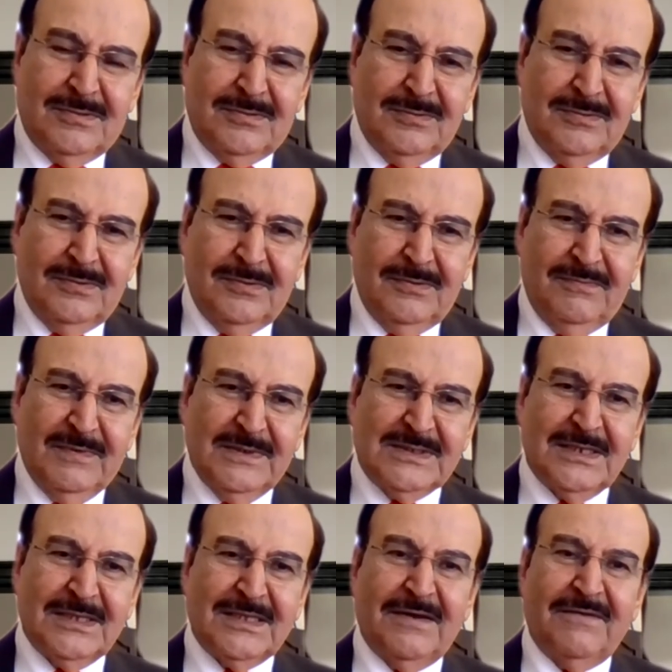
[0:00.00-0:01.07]
to
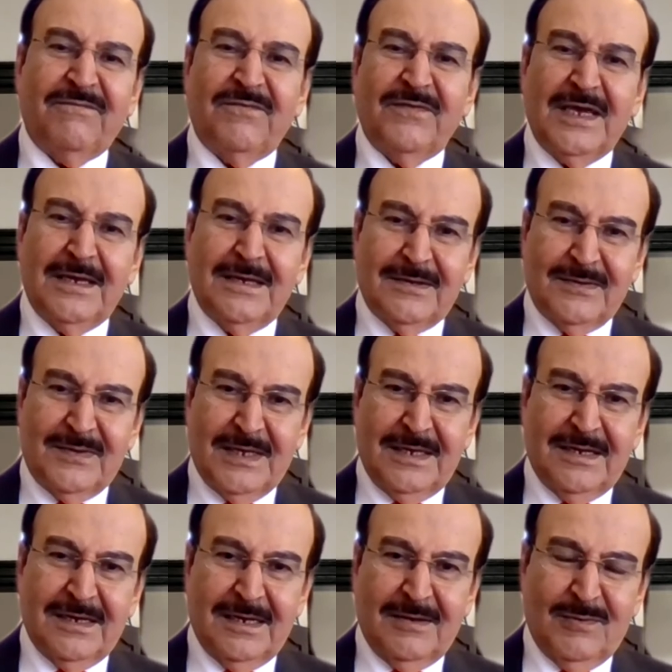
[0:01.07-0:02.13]
visit a fair there,
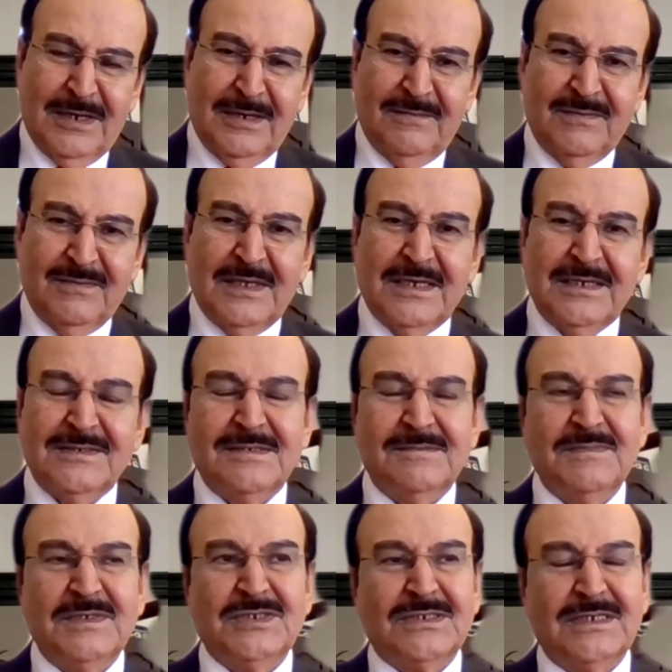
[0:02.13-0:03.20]
one of the
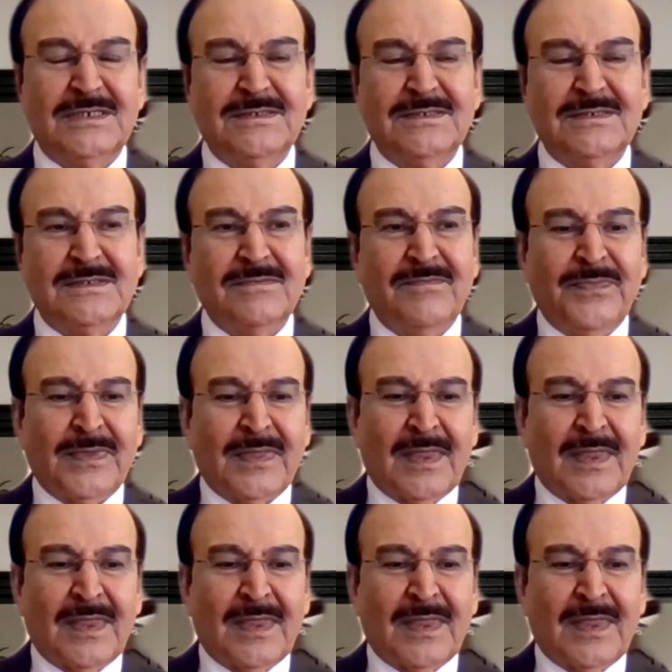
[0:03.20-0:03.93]
exhibitions,